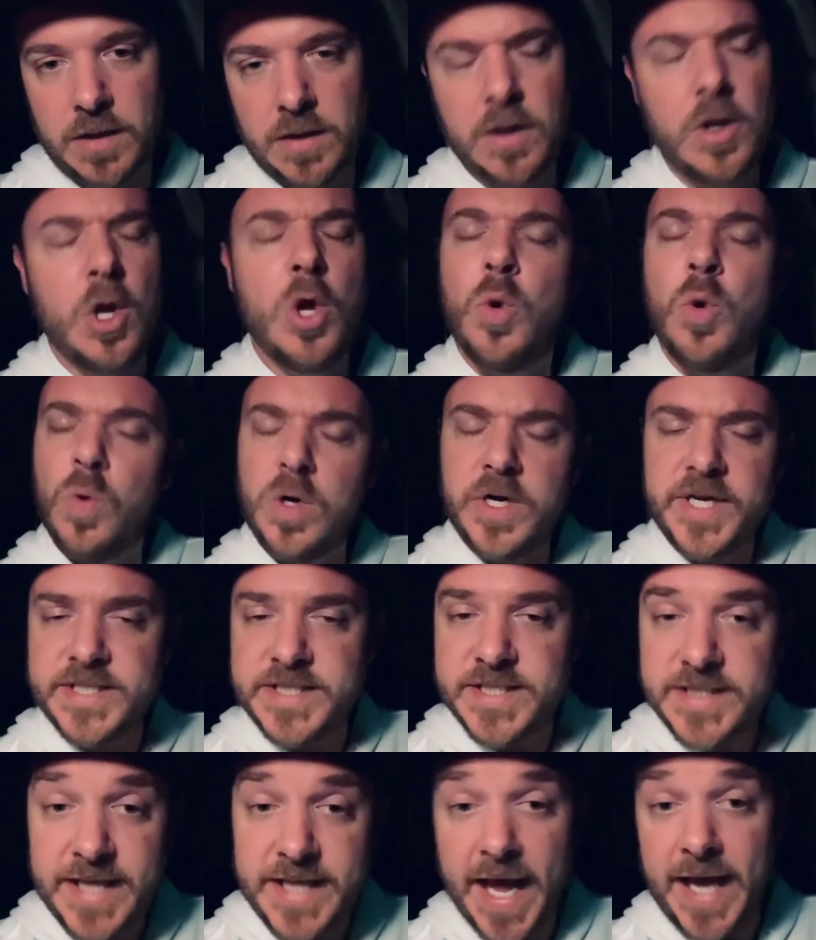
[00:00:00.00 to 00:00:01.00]
were
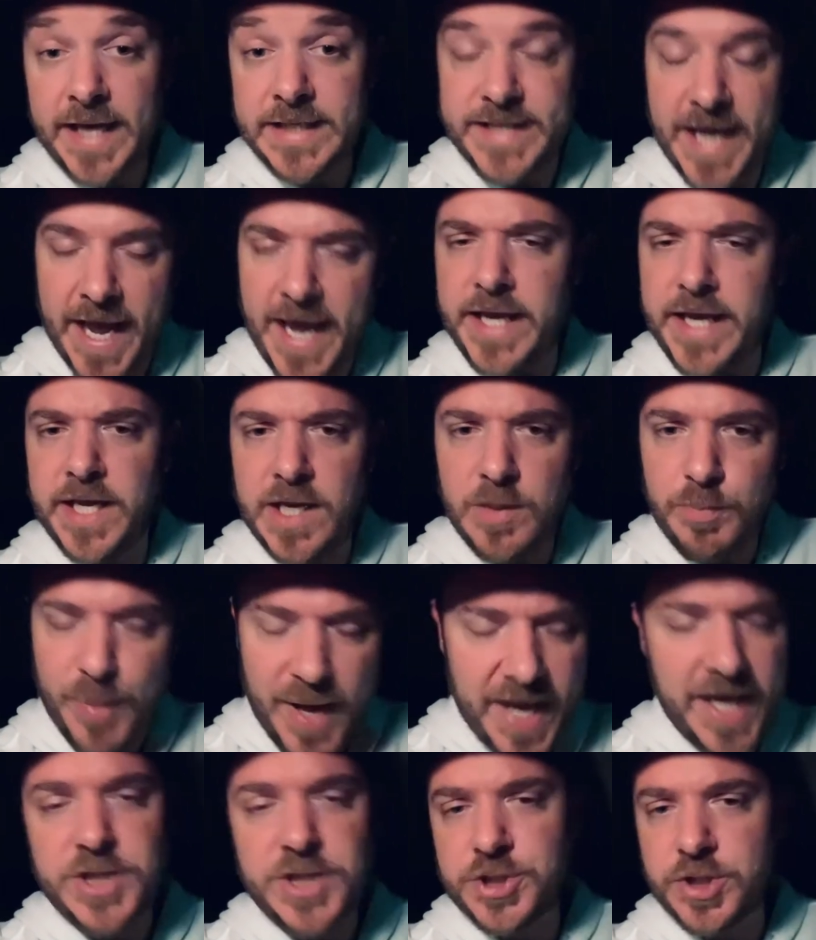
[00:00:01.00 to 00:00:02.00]
instead taking
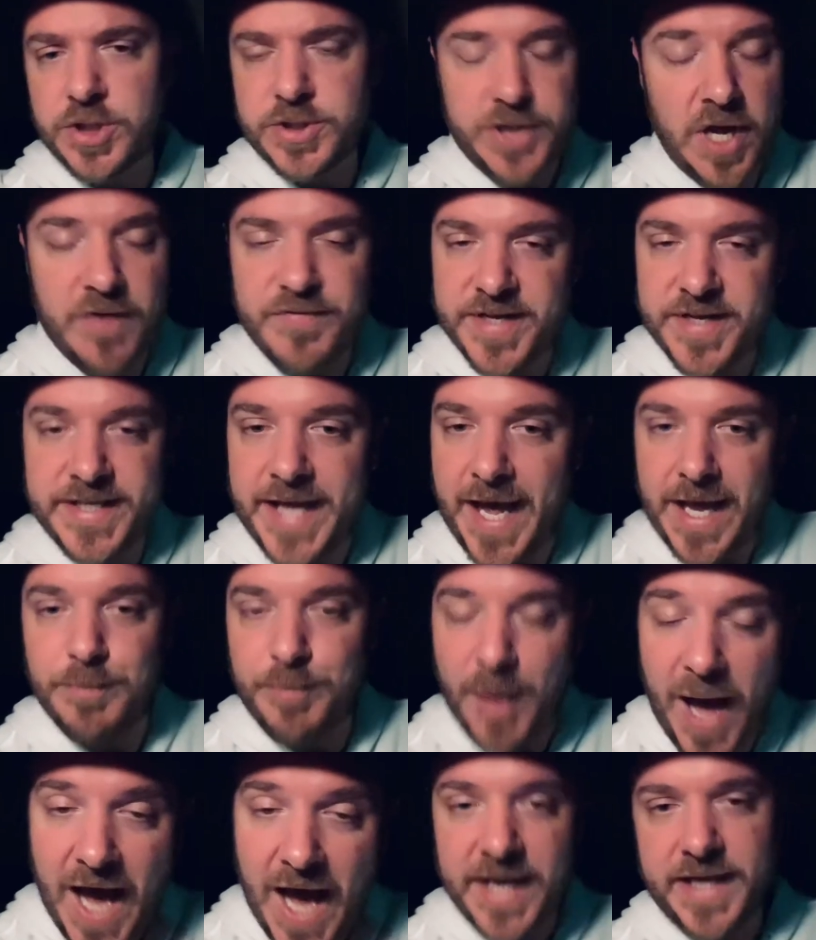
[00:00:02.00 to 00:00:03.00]
pictures of the dead
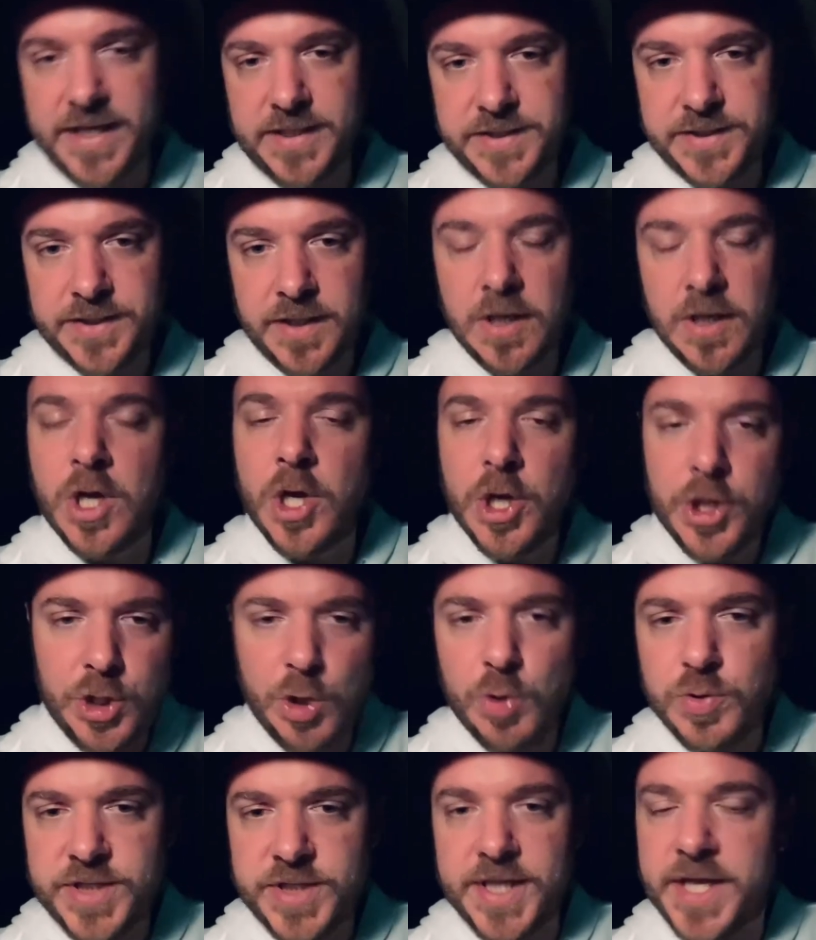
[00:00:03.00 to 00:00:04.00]
bodies
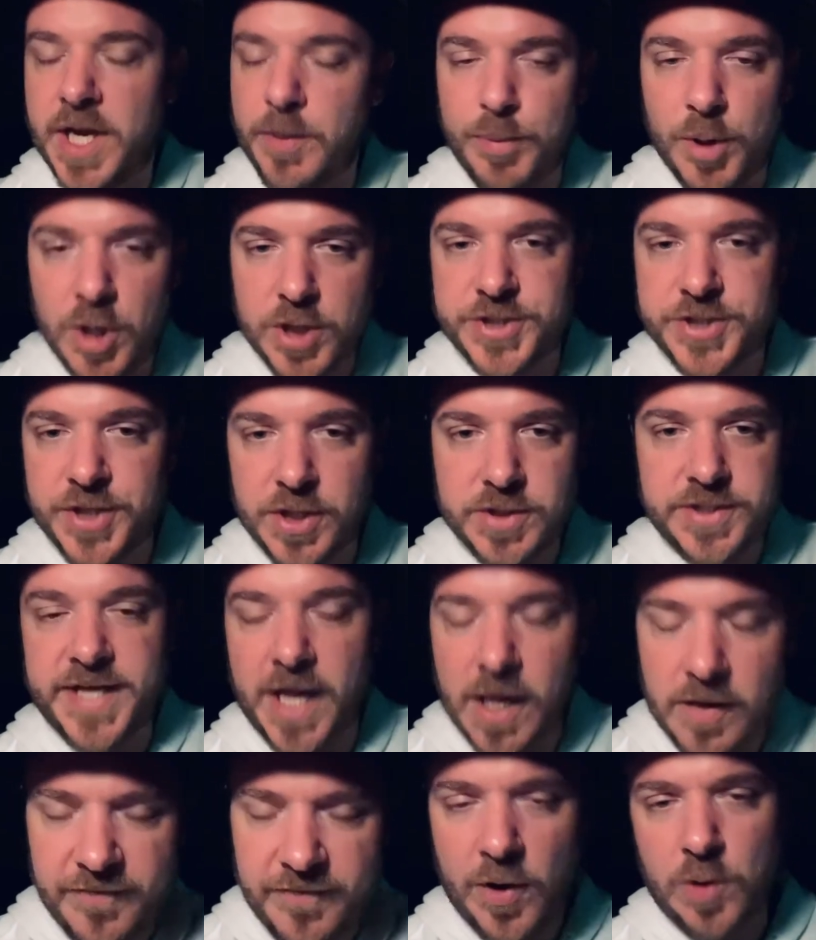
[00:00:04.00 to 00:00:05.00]
using their personal
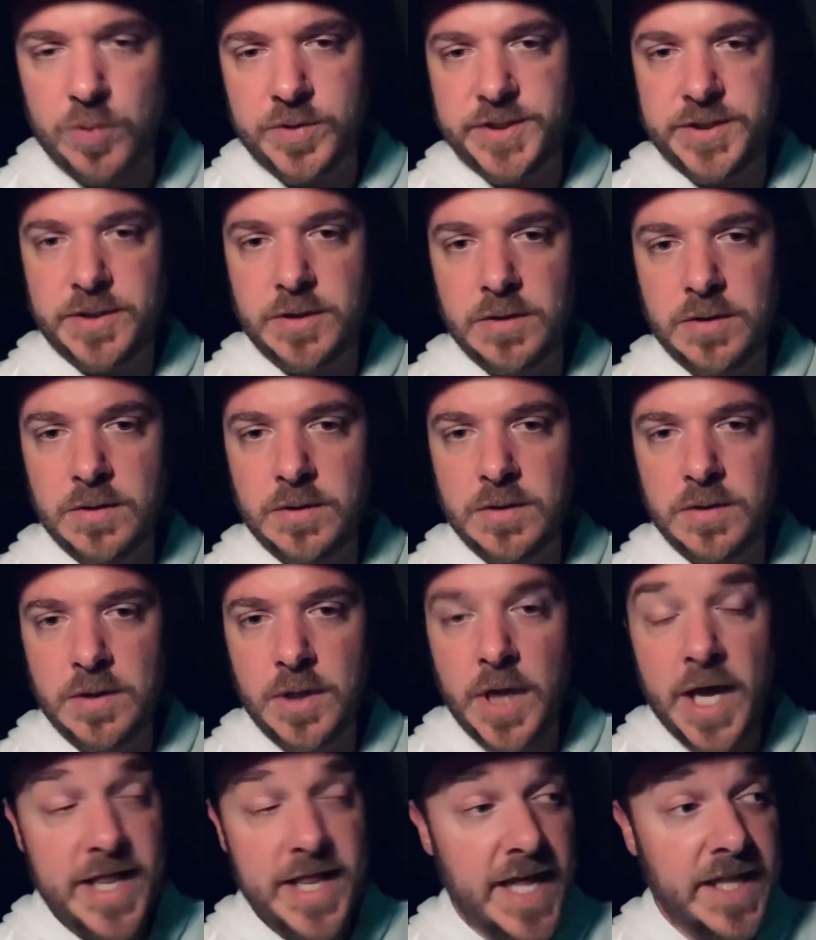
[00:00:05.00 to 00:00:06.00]
cell phones.
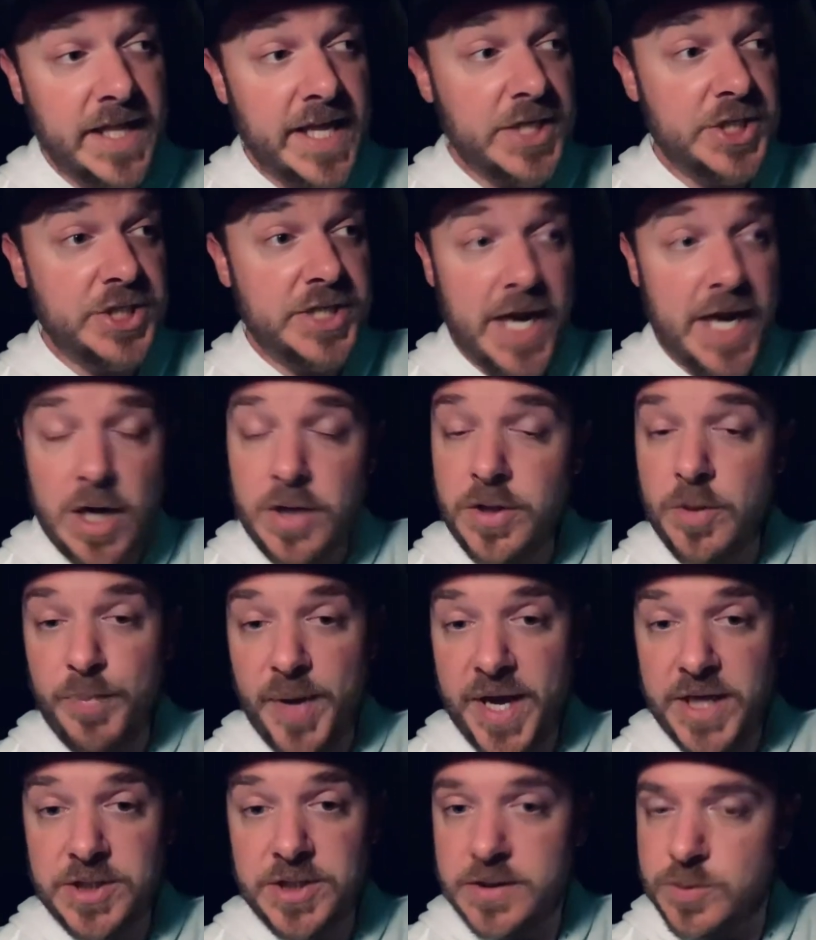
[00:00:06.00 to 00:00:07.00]
Then they shared the
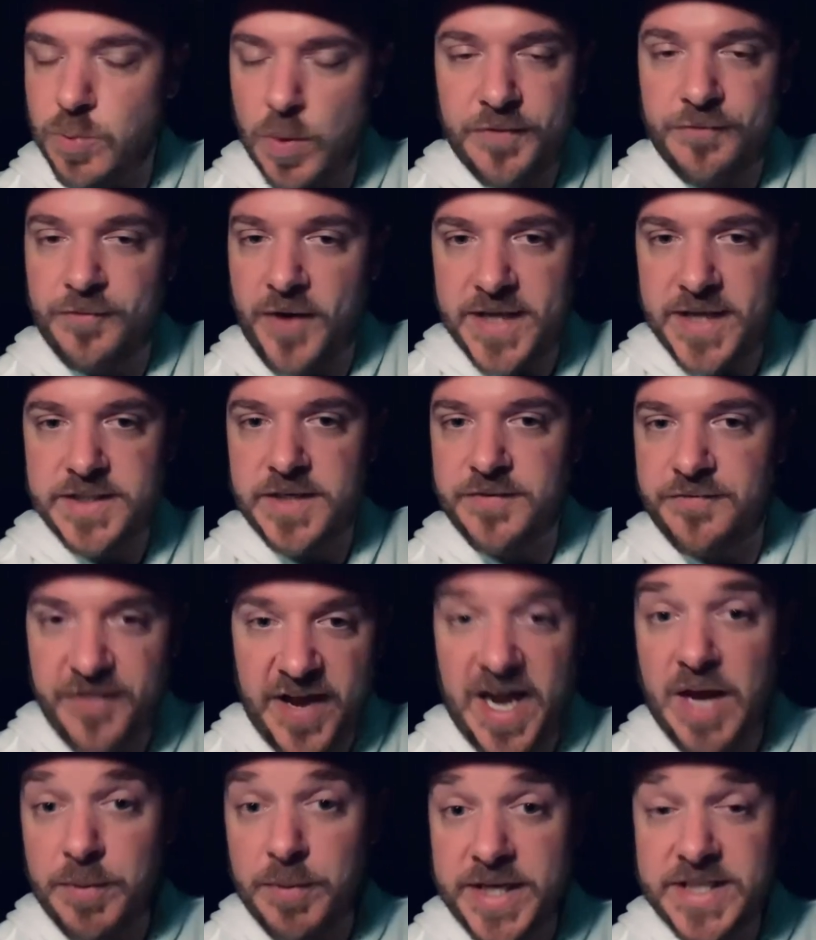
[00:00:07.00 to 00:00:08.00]
pictures with friends and
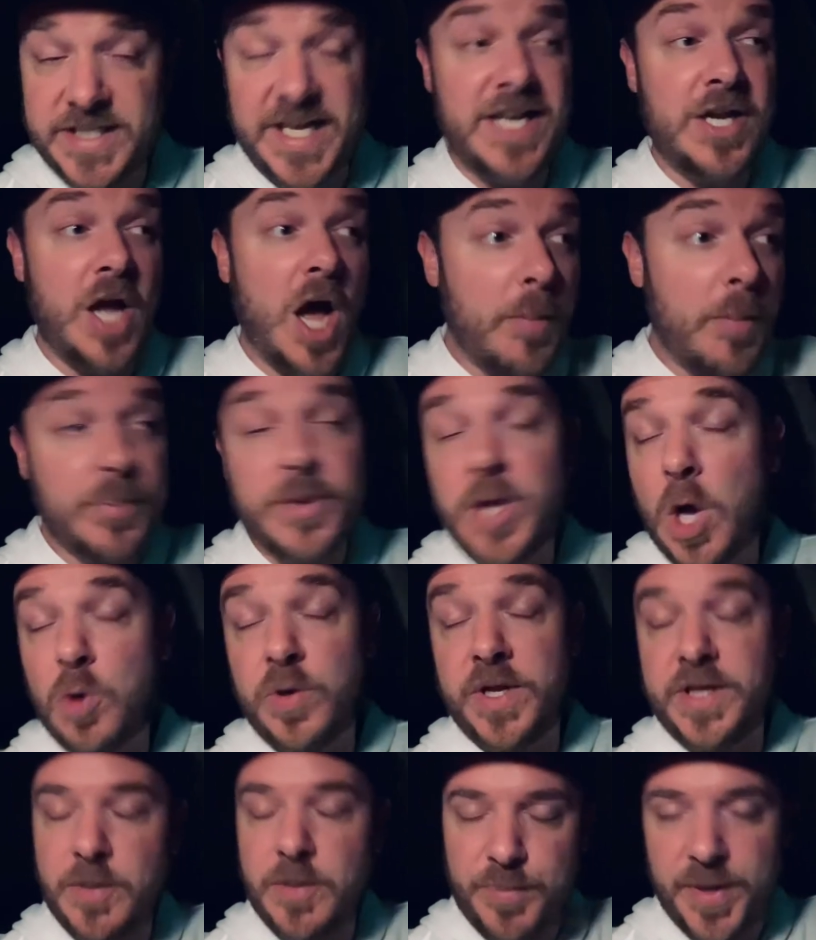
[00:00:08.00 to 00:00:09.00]
families and
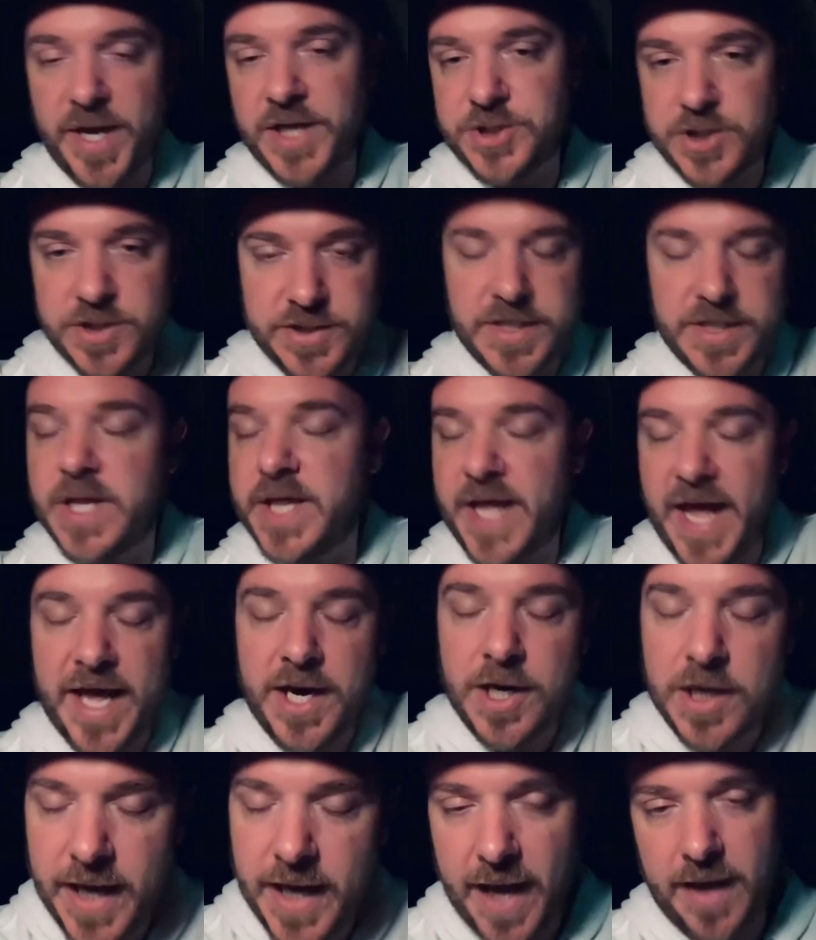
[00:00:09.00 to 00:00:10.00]
uploaded the pictures to the
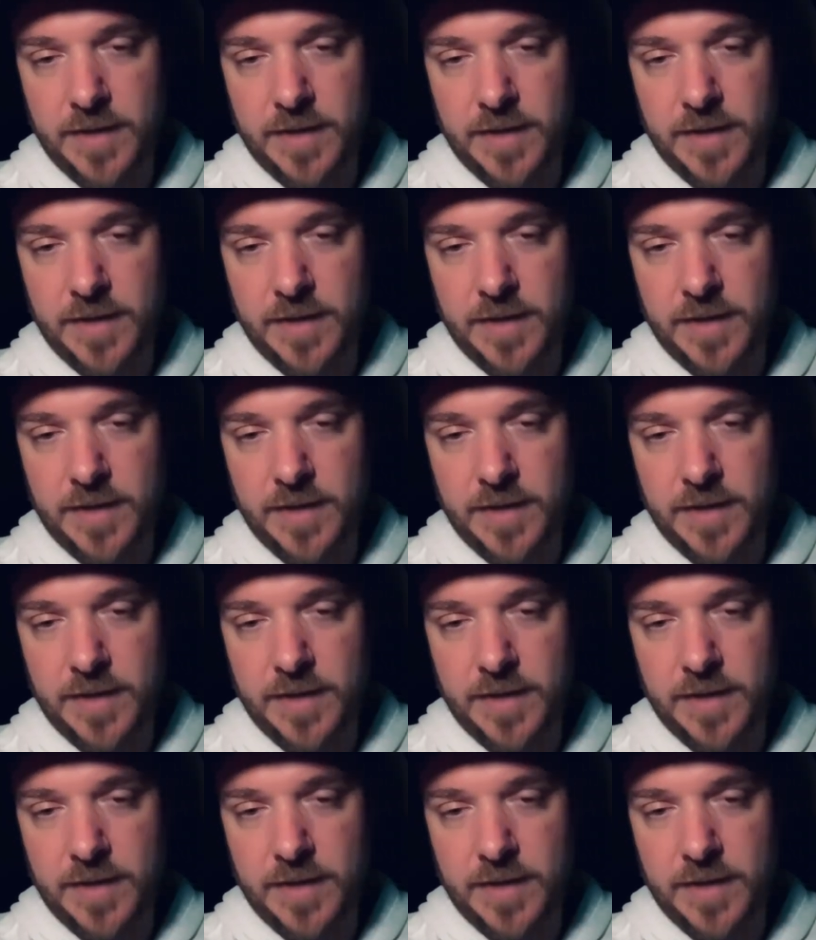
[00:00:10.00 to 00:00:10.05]
internet.